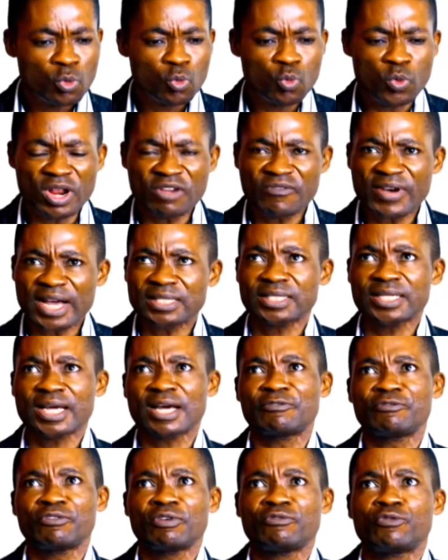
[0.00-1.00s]
whenever I see
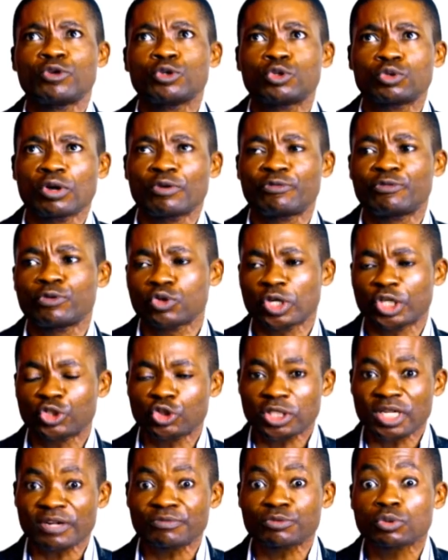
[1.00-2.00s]
her photo, I
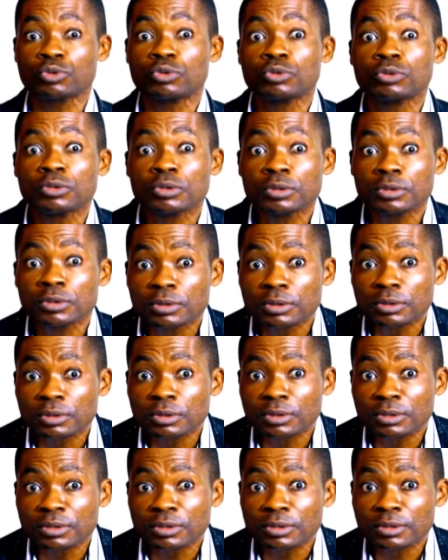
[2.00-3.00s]
just have to,
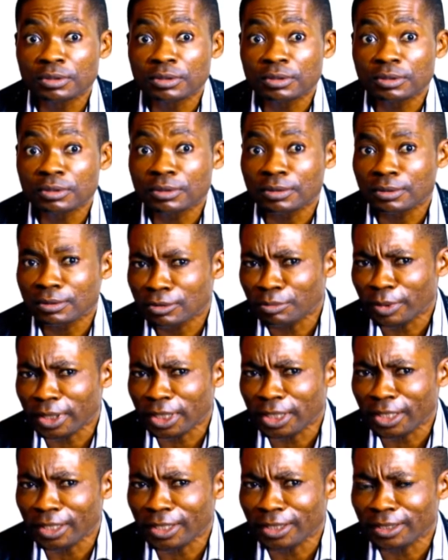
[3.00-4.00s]
oh
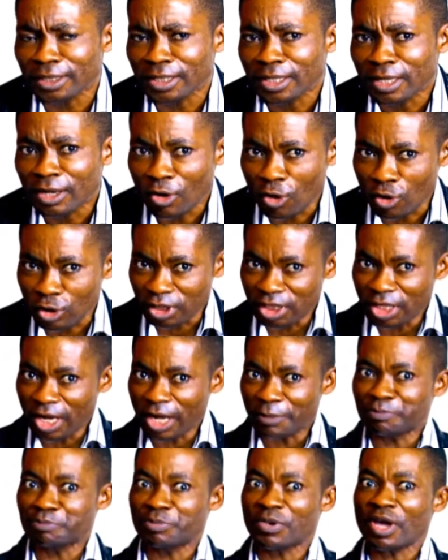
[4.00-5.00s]
my God, or see
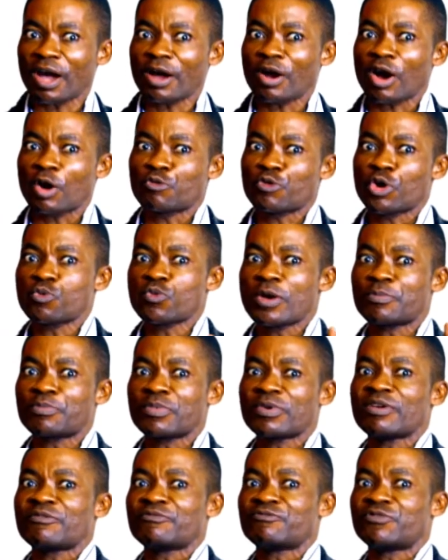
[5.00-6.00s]
a runway
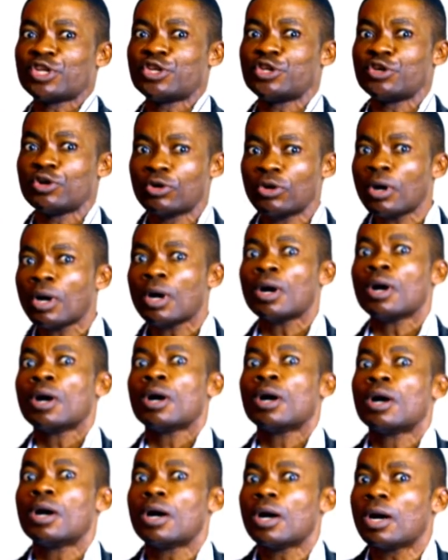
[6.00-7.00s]
video.
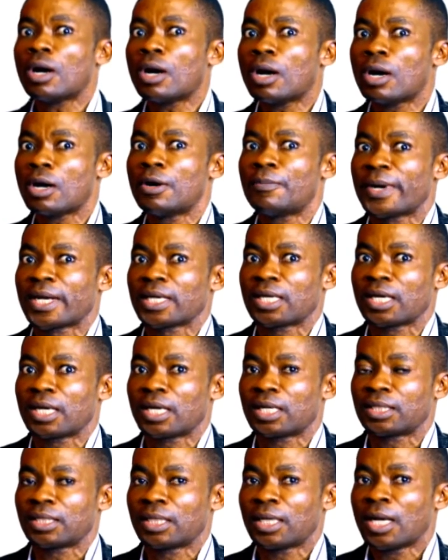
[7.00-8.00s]
Oh my
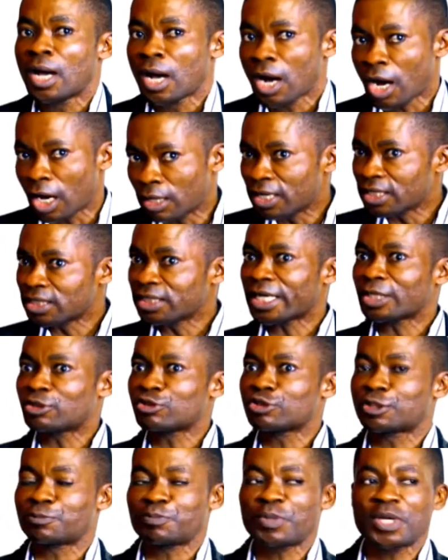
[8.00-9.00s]
God! Or listen her
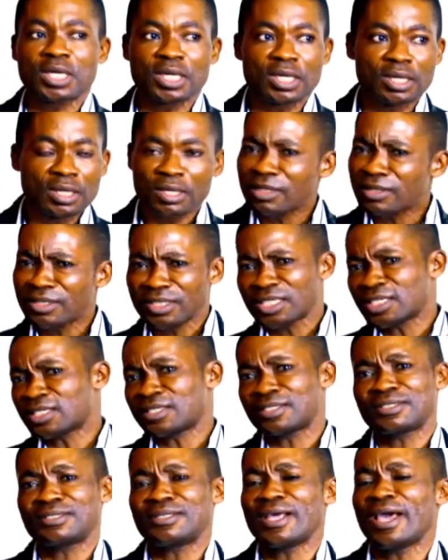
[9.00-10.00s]
to speak.
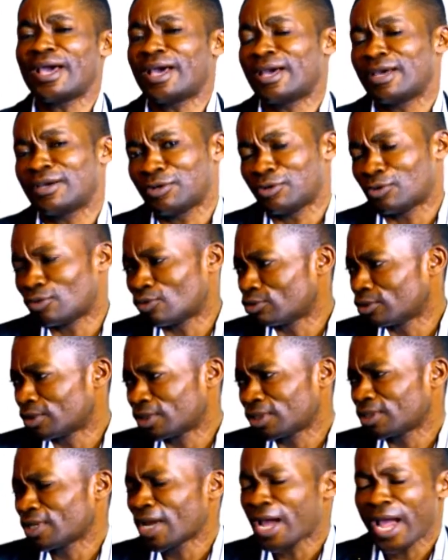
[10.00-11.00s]
She's there, you know.
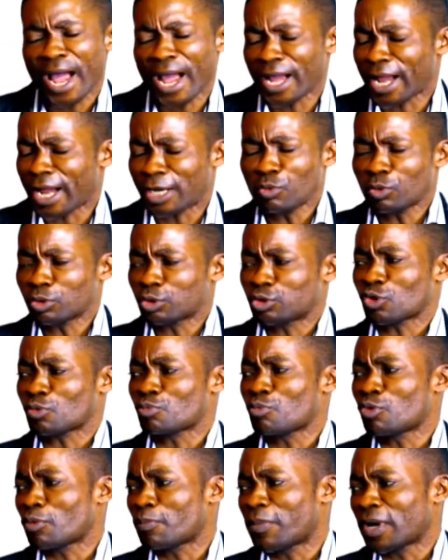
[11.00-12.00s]
I don't want to
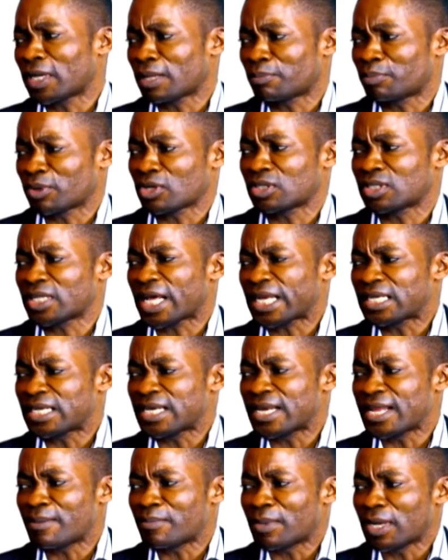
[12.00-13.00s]
talk more about her because that
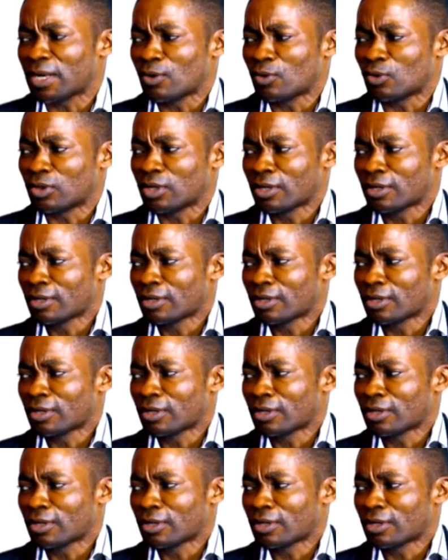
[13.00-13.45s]
name alone